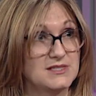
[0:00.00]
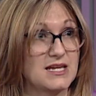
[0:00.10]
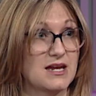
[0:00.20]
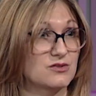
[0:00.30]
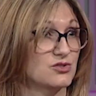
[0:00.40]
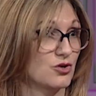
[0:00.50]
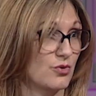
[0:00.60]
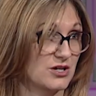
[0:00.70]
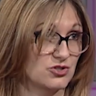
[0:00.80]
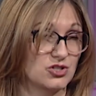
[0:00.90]
to answer
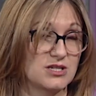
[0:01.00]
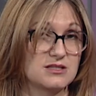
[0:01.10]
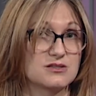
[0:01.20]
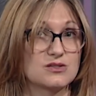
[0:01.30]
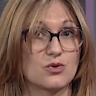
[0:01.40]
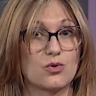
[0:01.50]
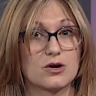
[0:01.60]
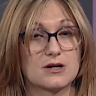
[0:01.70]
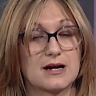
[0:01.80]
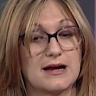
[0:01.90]
questions
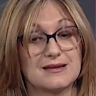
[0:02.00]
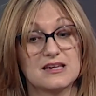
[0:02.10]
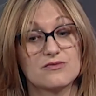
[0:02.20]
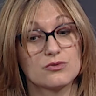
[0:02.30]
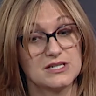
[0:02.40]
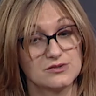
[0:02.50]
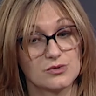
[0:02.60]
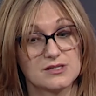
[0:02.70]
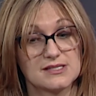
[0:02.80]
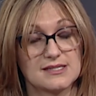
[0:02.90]
or uh, give
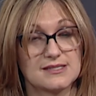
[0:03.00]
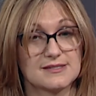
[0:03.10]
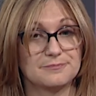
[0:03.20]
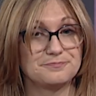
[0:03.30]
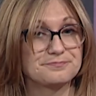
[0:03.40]
resources.